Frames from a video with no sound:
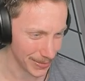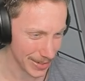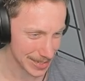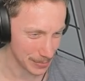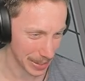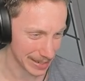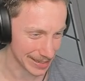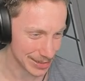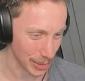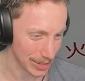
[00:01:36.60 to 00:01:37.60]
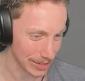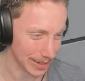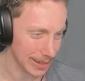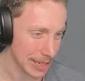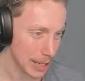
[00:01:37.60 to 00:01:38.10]
was a penis right
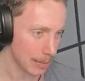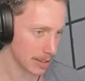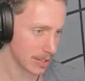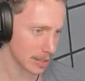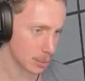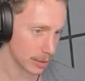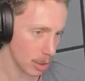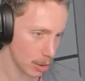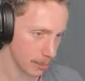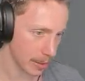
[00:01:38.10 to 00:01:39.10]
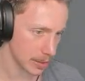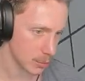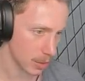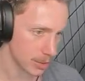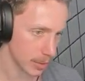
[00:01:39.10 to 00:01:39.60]
there, but it's actually not a penis
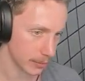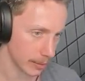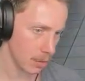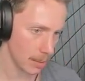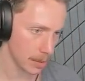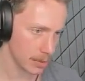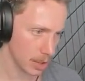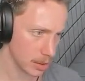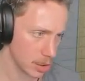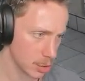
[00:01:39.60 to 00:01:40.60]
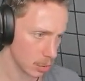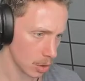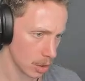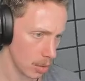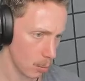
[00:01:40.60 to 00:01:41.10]
whatsoever. I'm not entirely
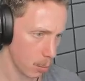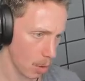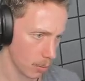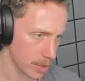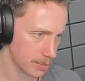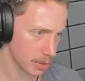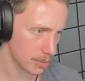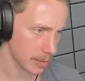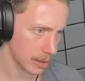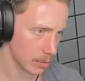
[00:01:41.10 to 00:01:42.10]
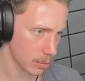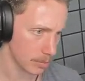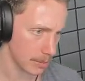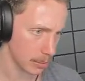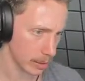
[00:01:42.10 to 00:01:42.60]
sure what we're supposed to be
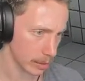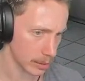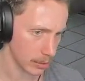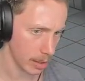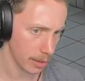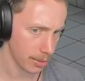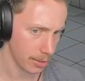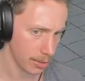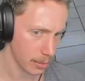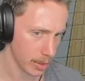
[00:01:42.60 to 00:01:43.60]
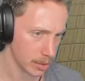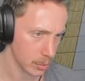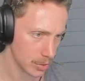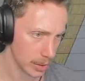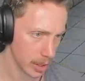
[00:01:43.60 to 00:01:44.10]
remembering. There are three
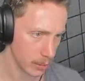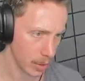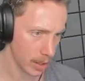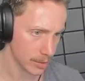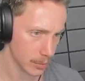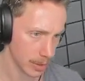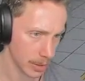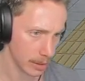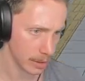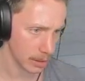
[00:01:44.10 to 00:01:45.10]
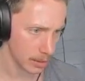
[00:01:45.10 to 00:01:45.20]
doors on our right with a